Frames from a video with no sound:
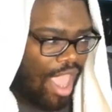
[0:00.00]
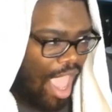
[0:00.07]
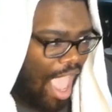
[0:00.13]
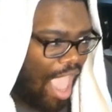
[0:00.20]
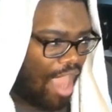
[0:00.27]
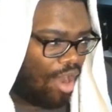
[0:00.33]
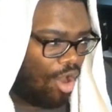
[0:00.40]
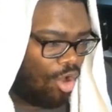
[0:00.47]

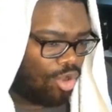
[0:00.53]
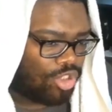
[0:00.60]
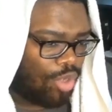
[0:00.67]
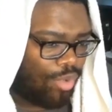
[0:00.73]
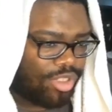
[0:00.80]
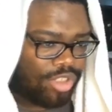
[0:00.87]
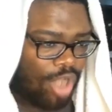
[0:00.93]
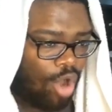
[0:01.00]
and also
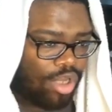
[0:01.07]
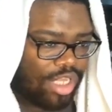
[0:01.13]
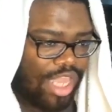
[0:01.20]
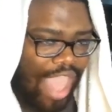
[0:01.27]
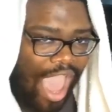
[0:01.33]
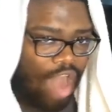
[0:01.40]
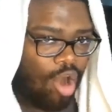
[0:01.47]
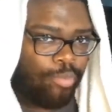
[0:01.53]
when
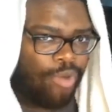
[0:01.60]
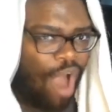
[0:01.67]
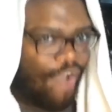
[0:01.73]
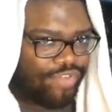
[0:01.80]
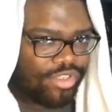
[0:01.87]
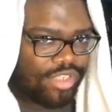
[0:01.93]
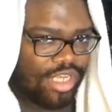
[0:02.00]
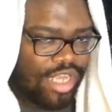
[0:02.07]
Toki had her
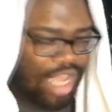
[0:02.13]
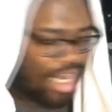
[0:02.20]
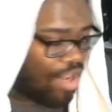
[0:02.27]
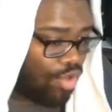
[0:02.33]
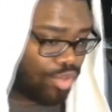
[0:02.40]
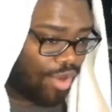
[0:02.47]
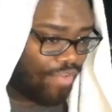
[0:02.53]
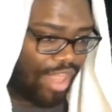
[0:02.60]
prophecy, and he
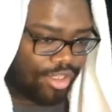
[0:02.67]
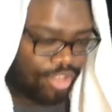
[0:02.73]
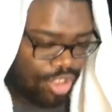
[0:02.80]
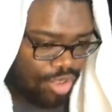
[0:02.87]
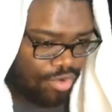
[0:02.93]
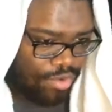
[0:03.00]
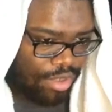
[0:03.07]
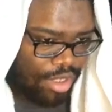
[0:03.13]
was aware of that
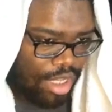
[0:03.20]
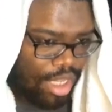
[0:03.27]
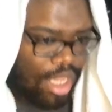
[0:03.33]
too.